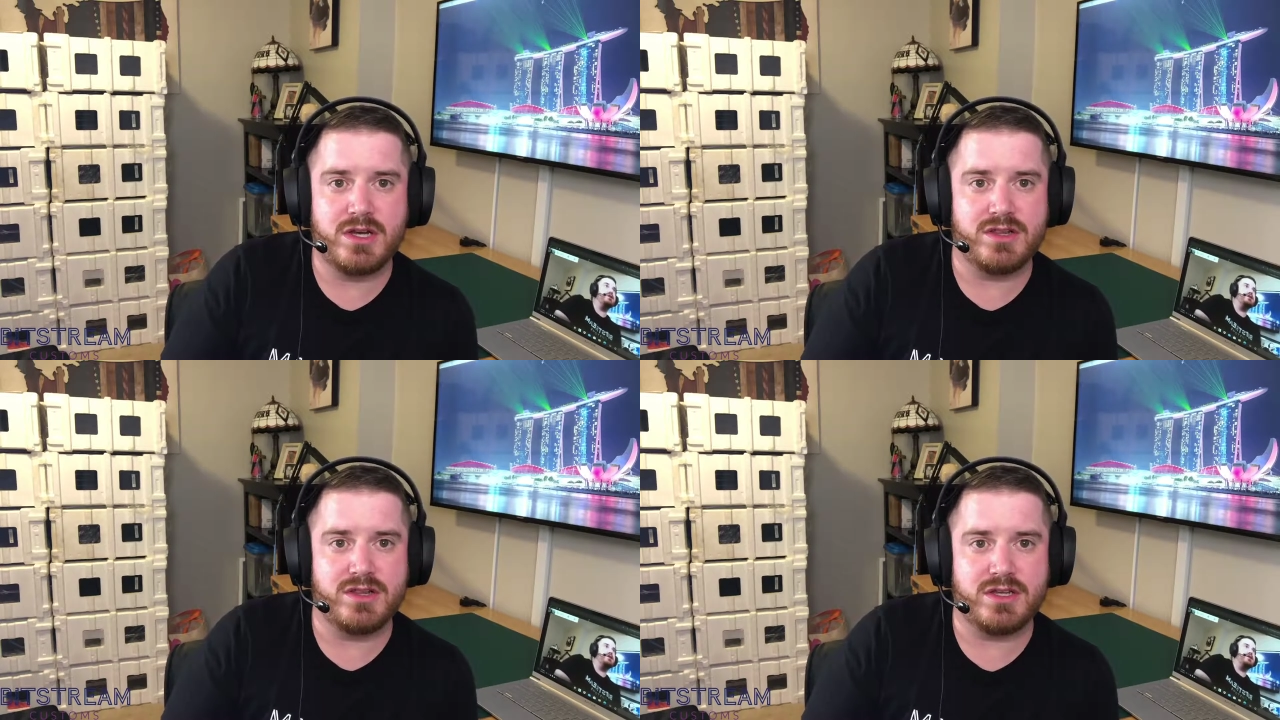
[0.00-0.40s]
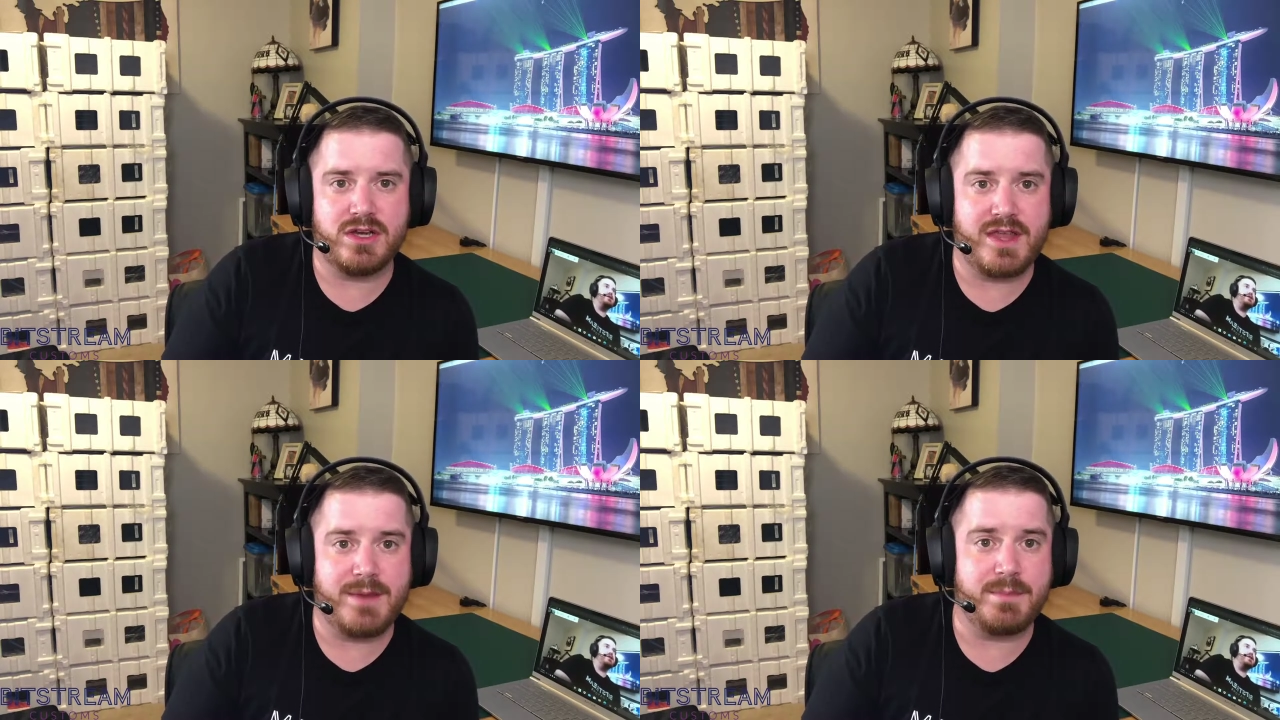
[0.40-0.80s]
on the
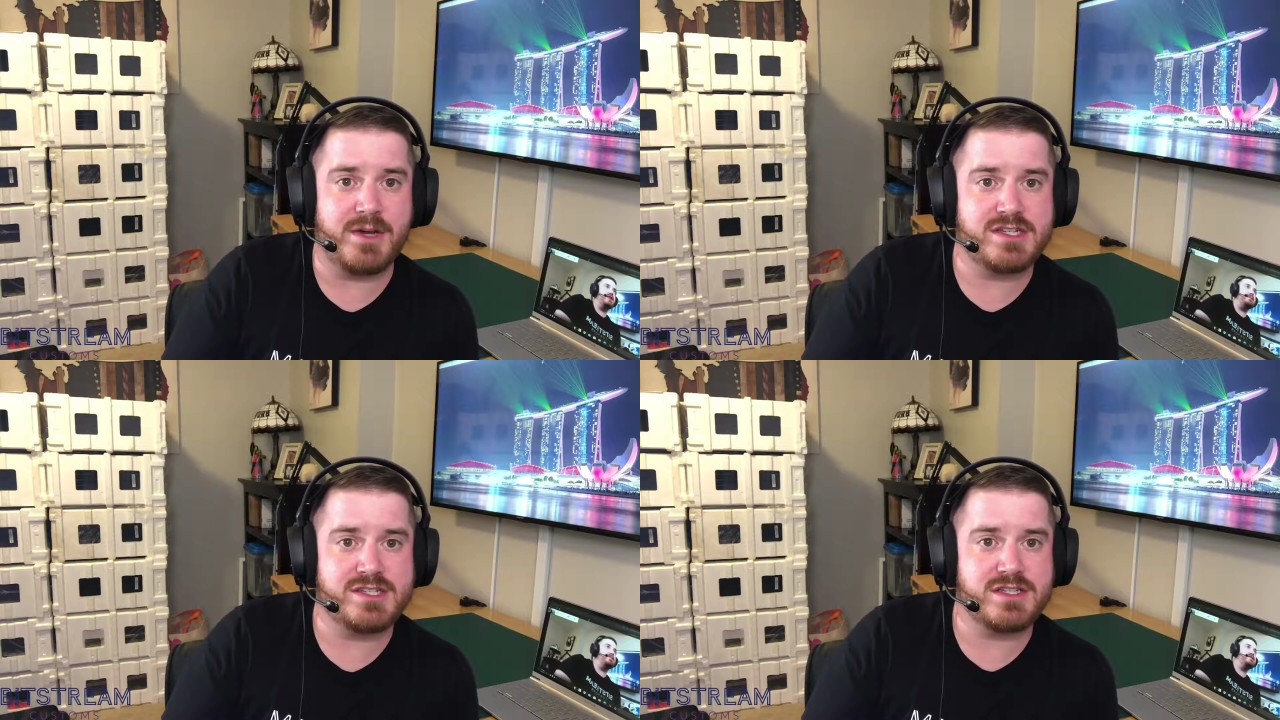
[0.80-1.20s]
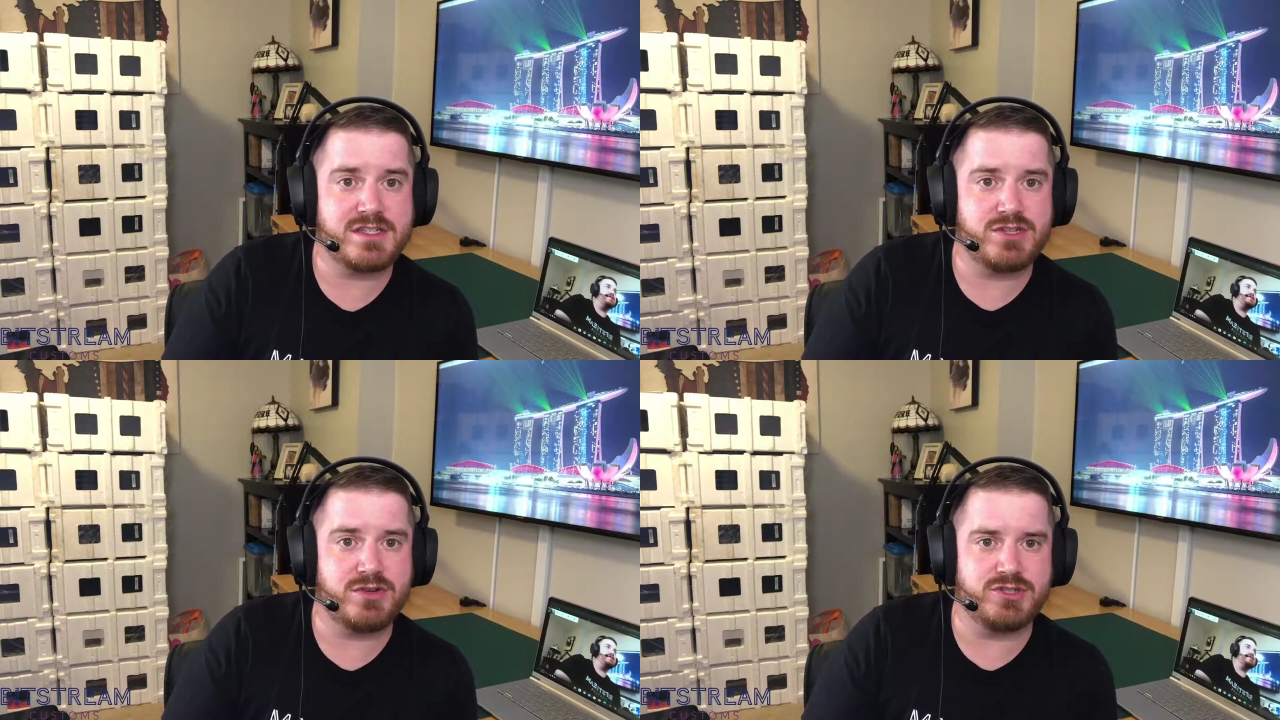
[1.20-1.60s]
on that bus,
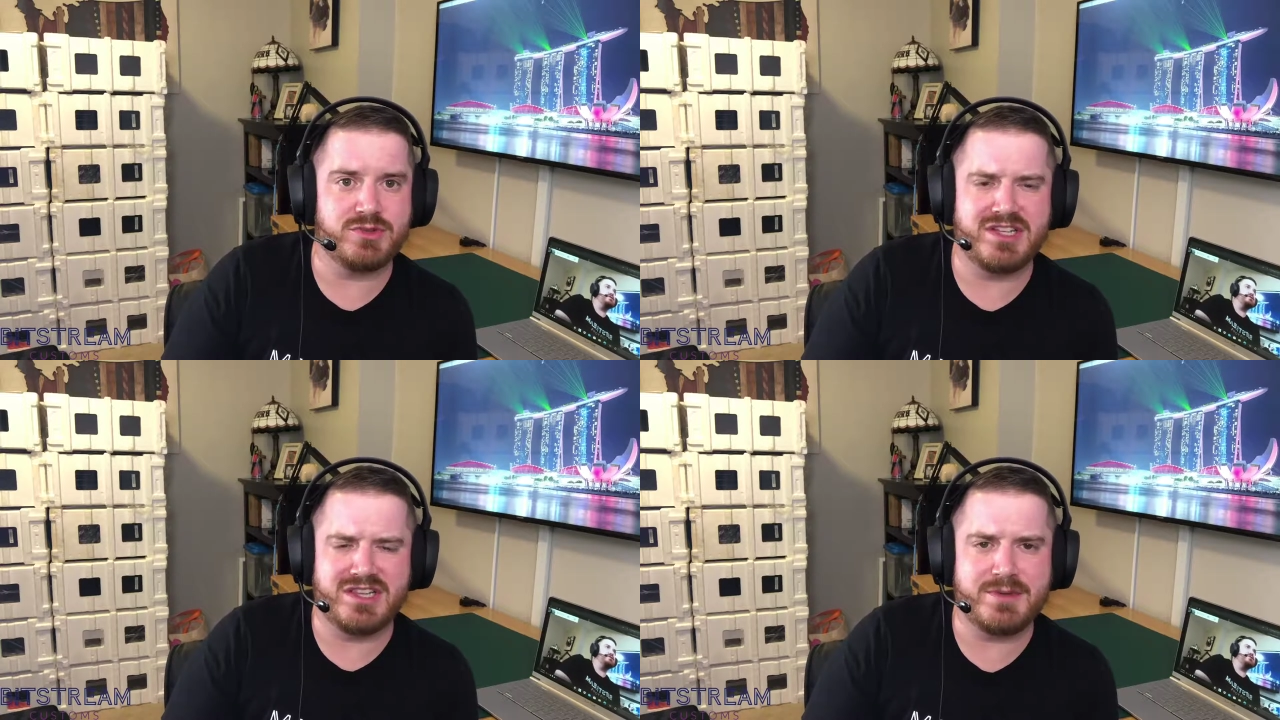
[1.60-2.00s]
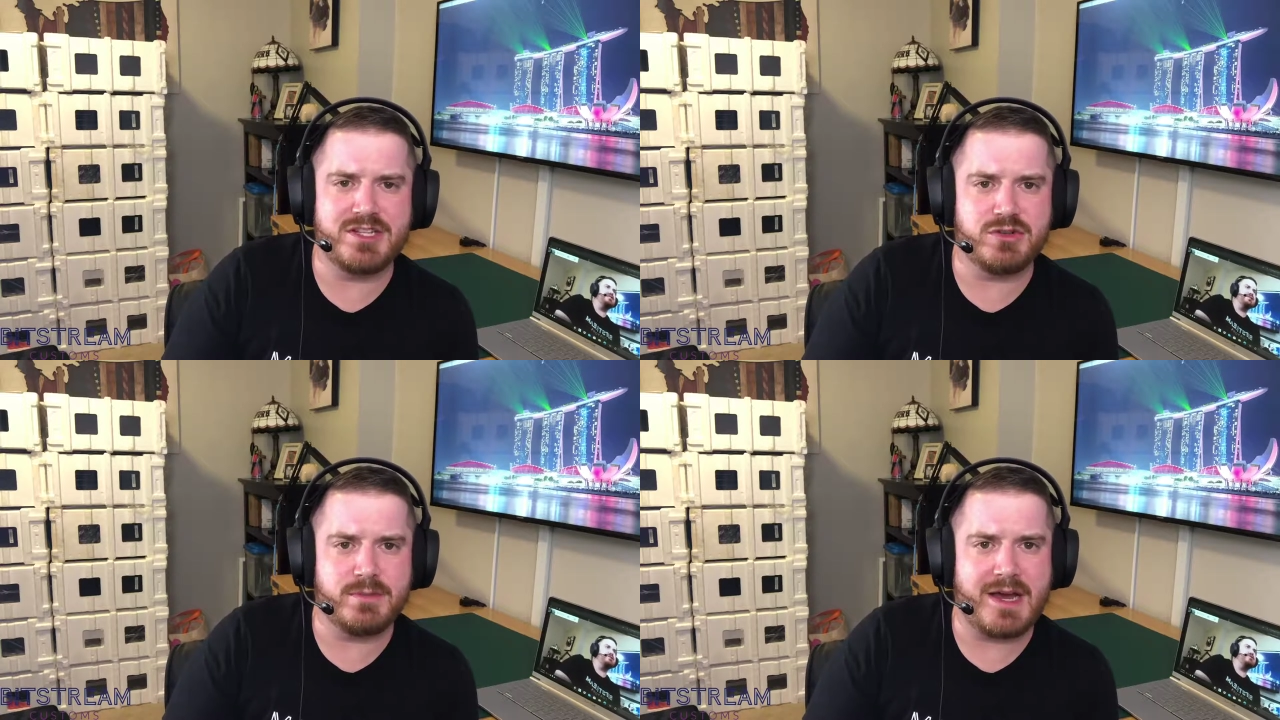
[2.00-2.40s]
so it's really
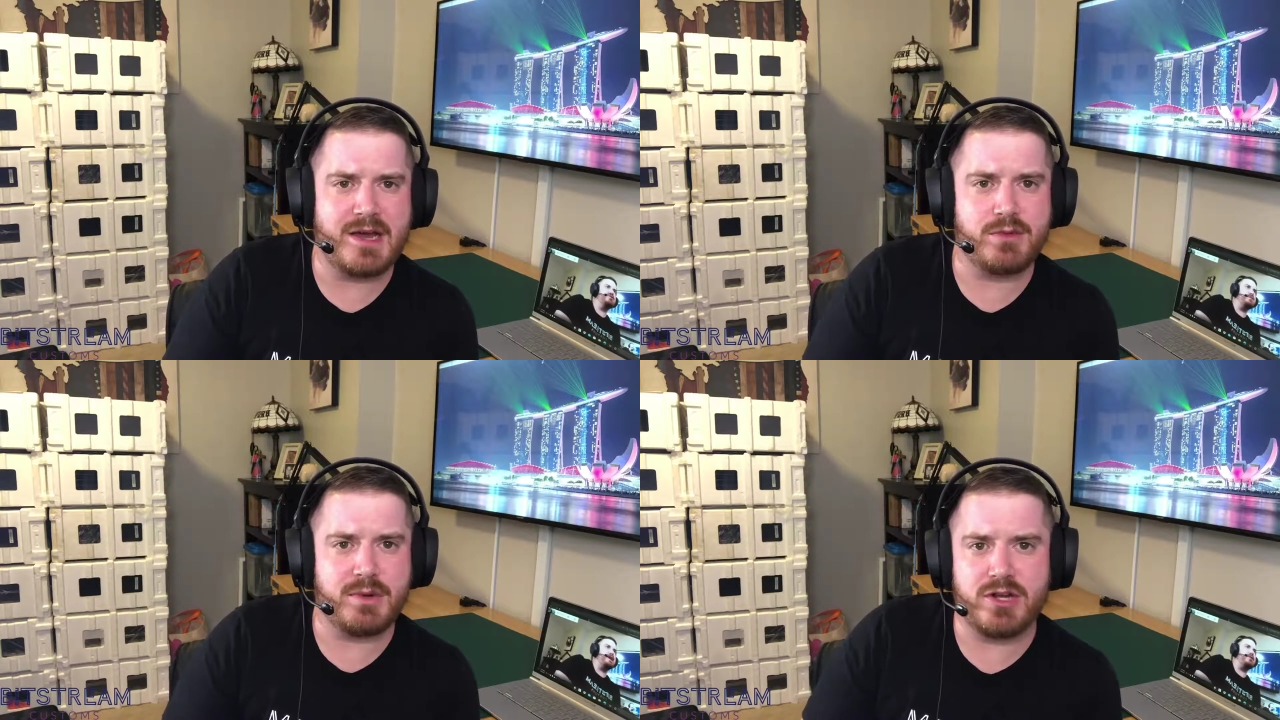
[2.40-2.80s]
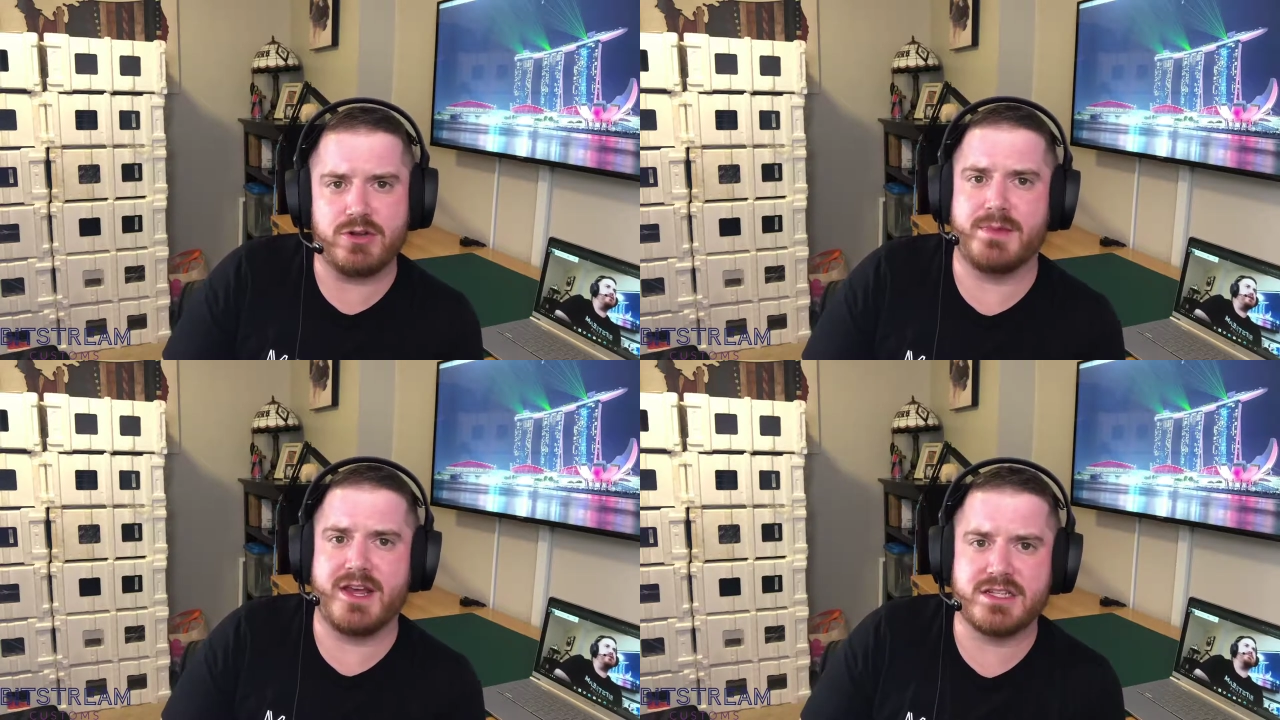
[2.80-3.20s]
limited to about
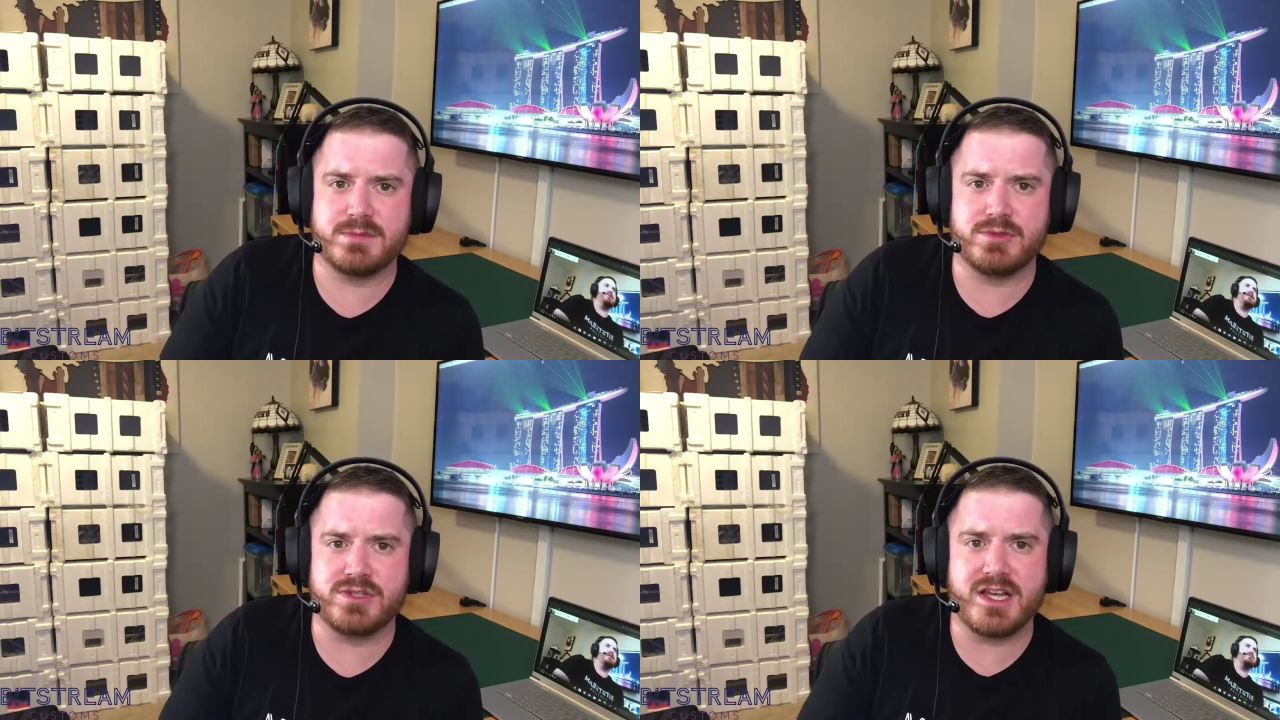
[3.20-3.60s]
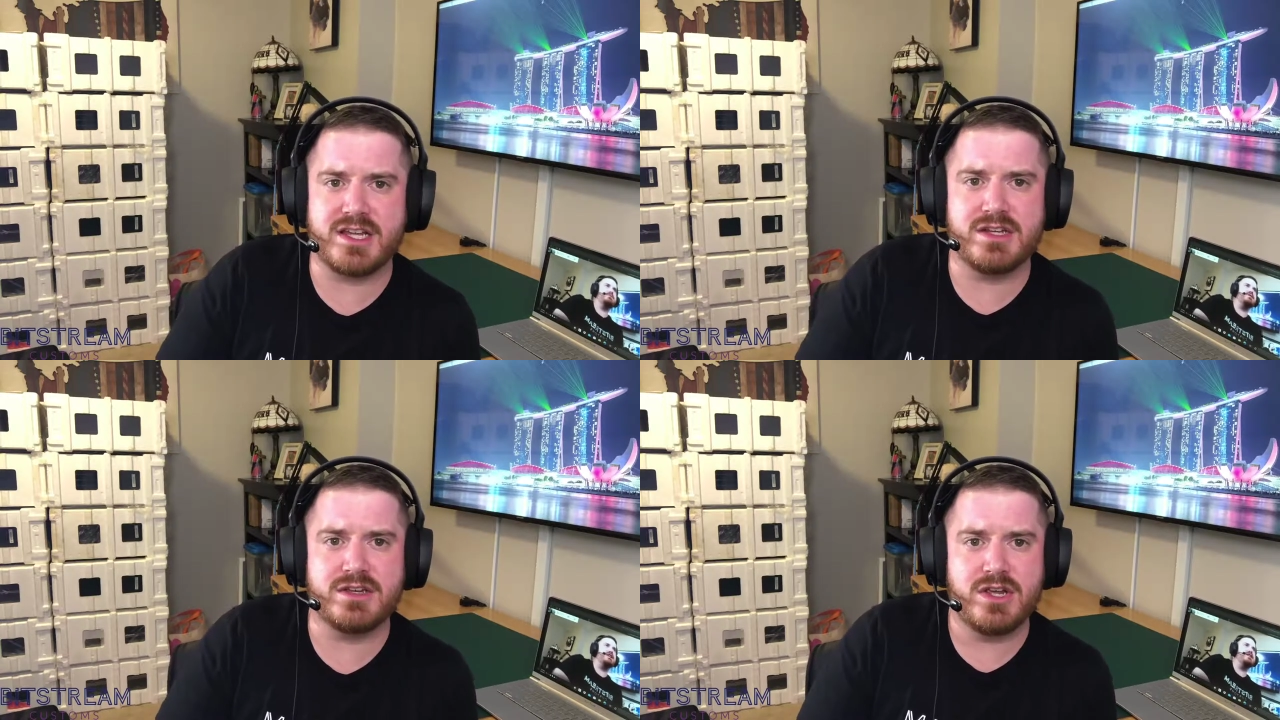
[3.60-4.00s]
300 megs per
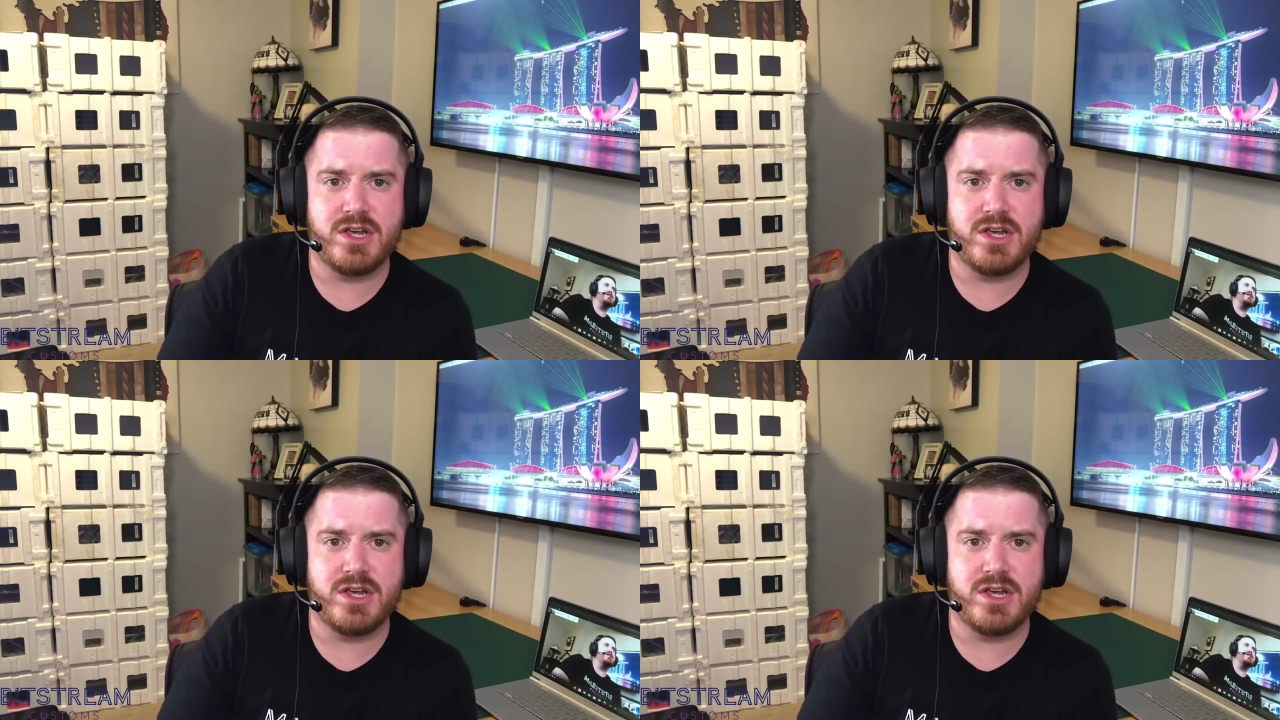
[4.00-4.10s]
second,